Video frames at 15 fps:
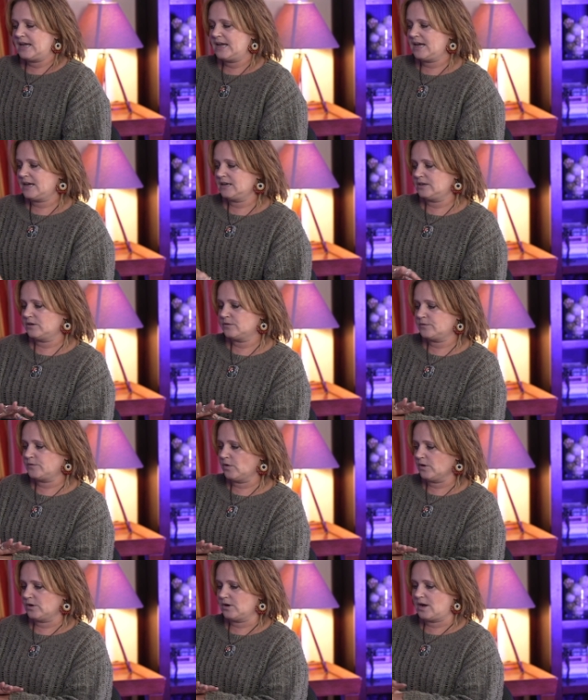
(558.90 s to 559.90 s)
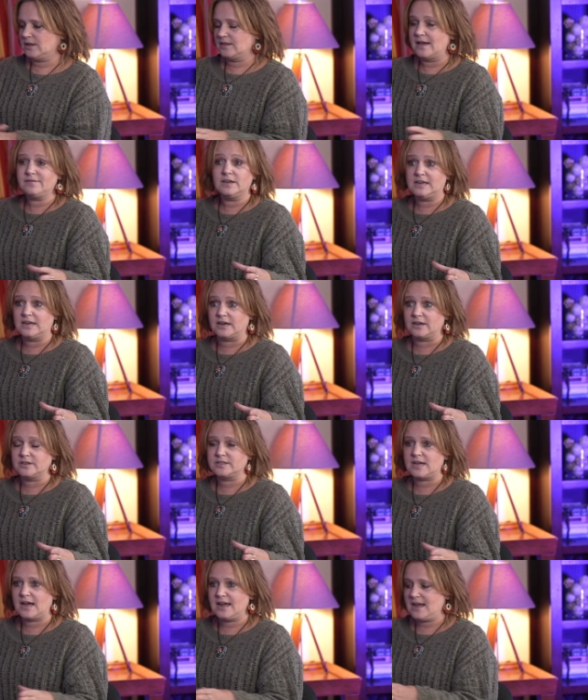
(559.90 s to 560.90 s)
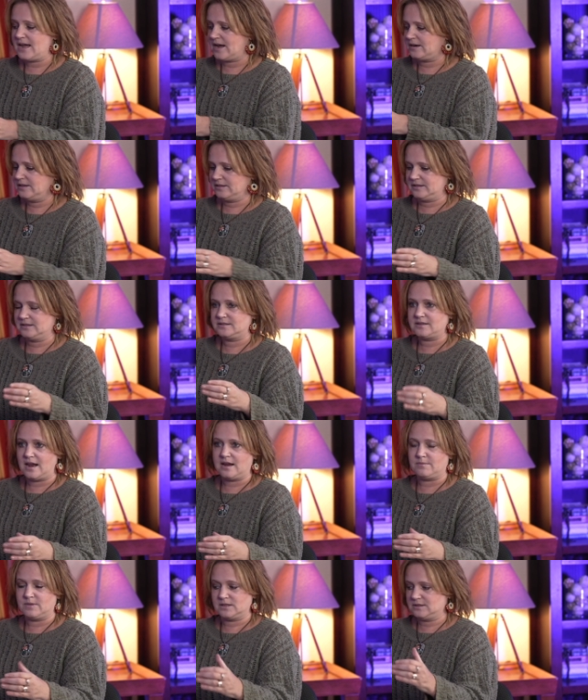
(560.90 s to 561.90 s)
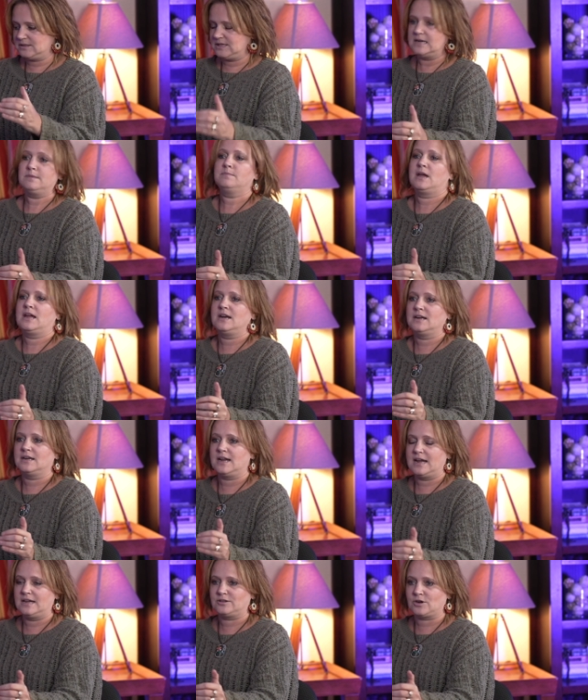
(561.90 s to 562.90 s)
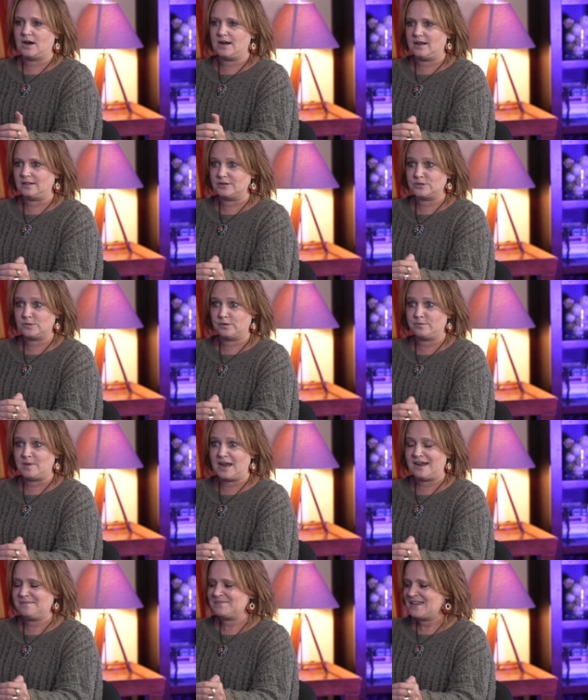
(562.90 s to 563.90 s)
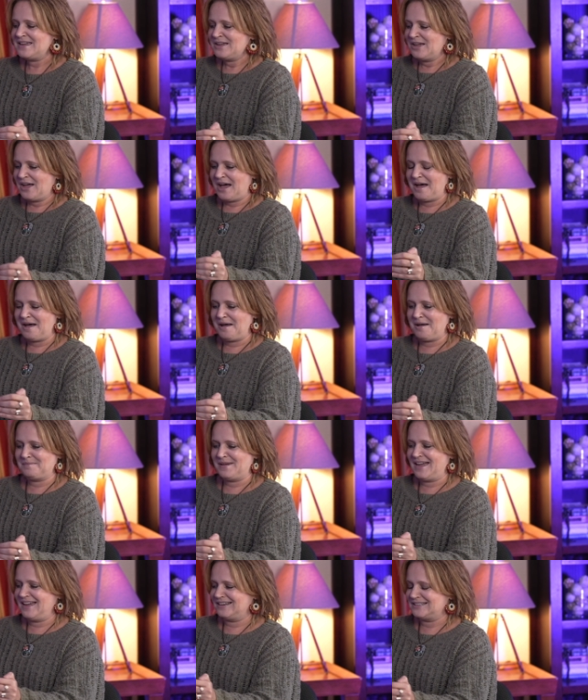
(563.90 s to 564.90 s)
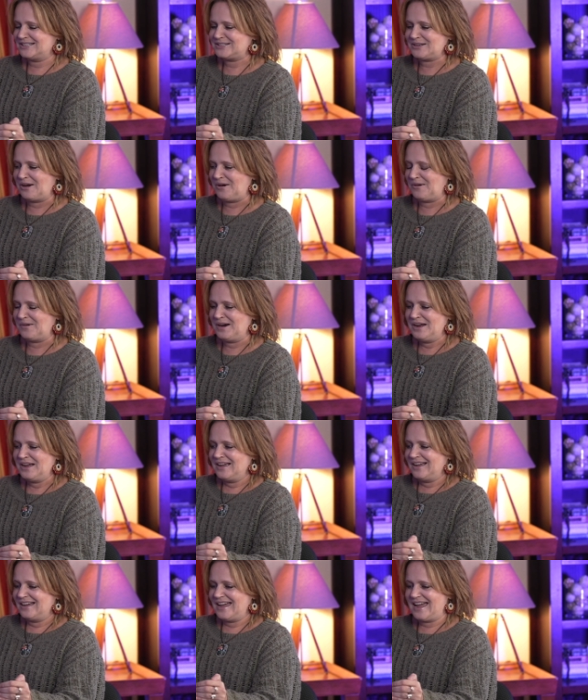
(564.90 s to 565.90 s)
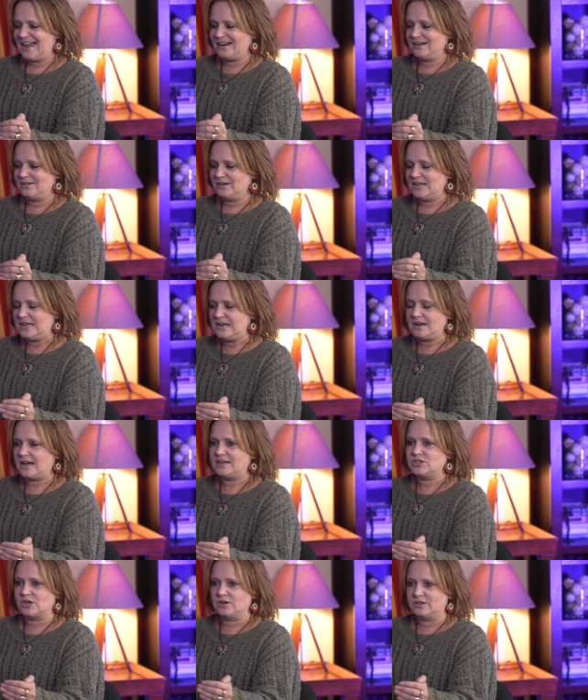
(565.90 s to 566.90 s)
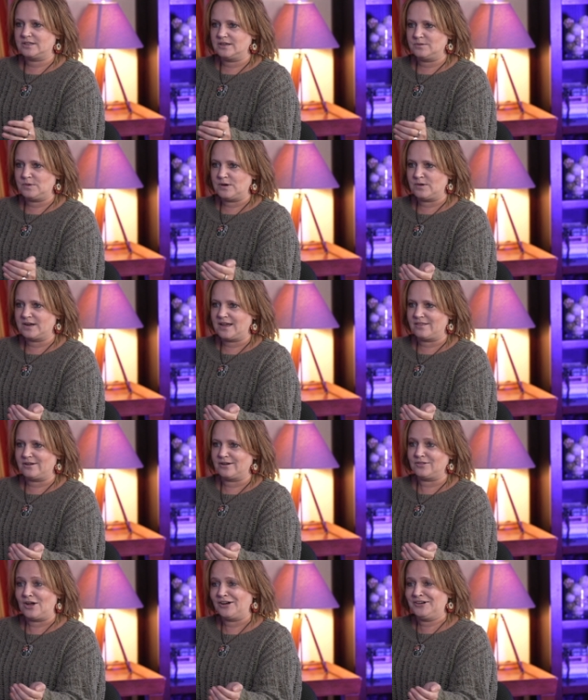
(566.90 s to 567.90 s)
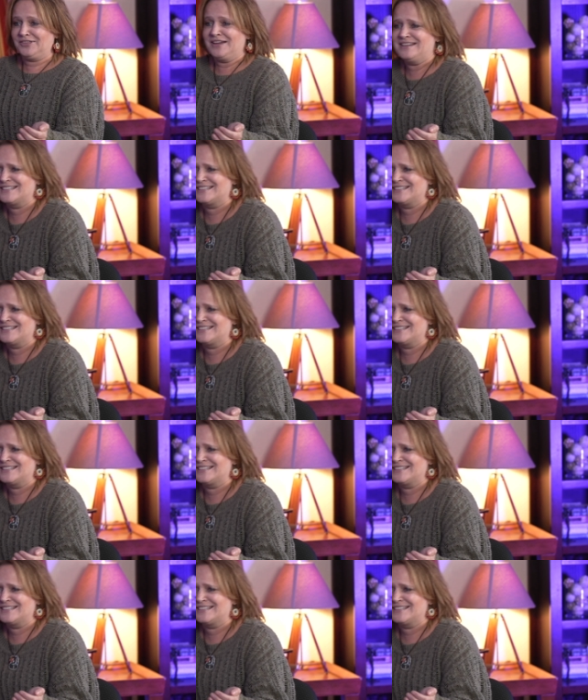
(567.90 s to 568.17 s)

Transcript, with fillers: And for 11 years, I had the same teammate in eighth grade English mm-hmm. with me, mm-hmm. um, and so and he and I joked that we were together longer